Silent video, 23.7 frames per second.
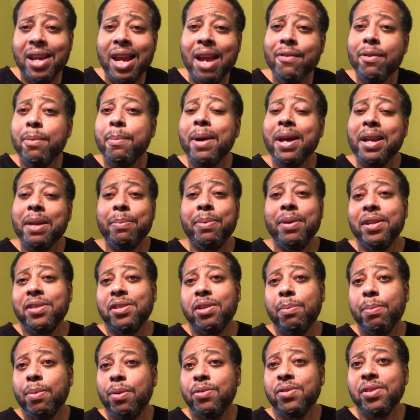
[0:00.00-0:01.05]
everybody picks
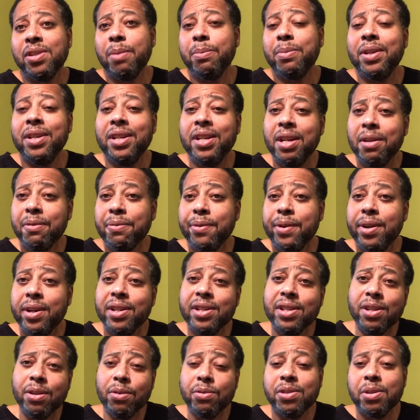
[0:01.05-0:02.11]
up on something different.
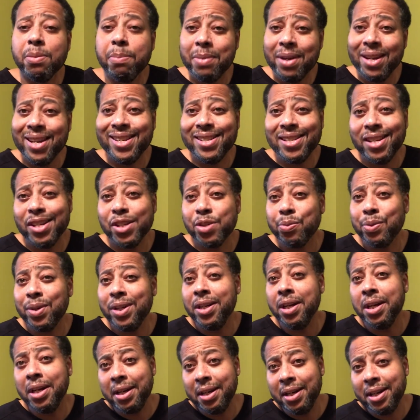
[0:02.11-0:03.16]
So to me, it's just
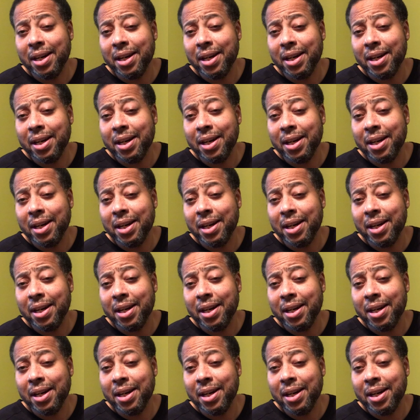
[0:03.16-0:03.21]
redundant.